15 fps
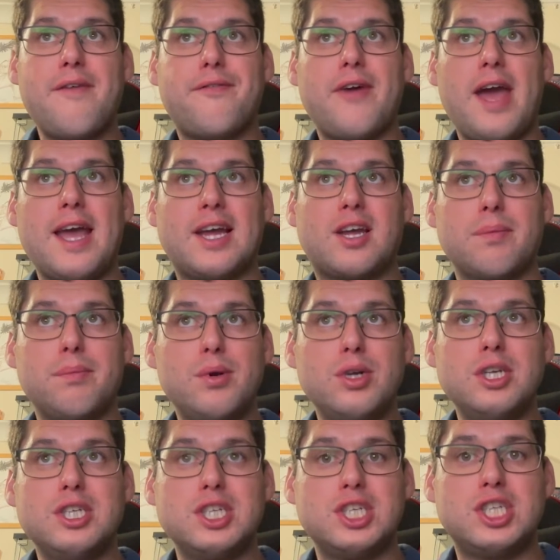FA
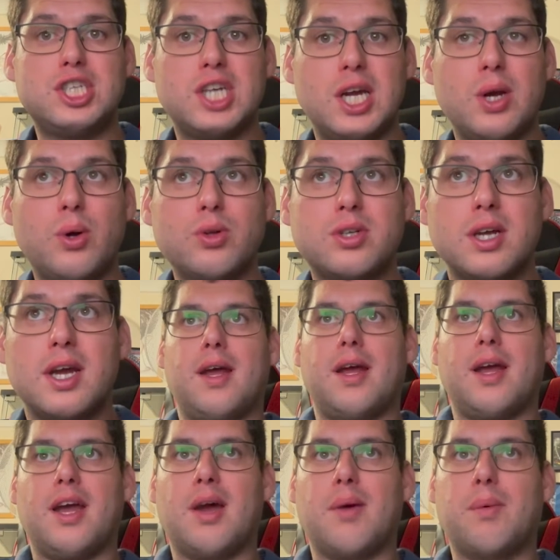Community Shield,
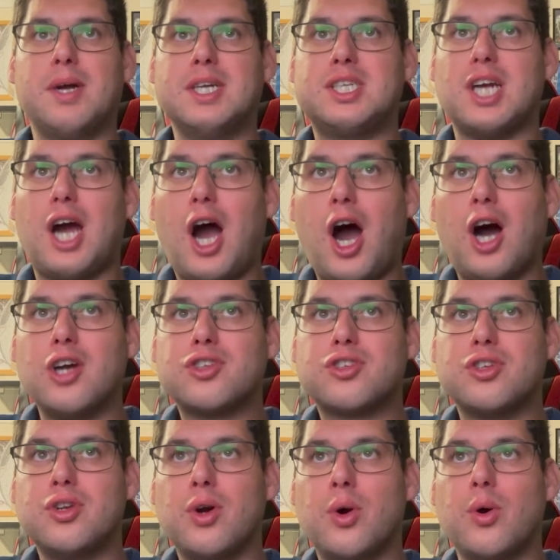in which
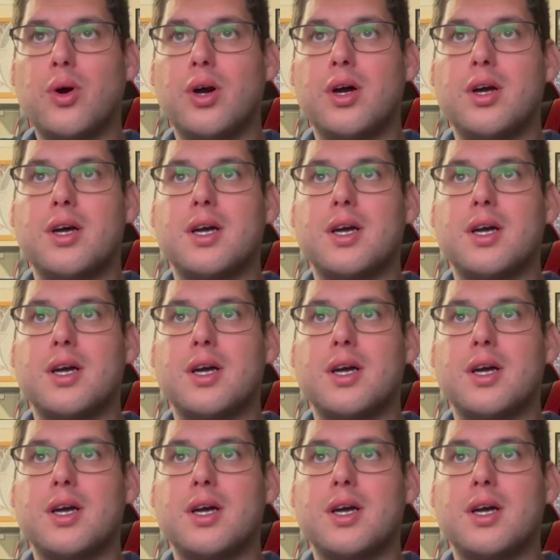Arsenal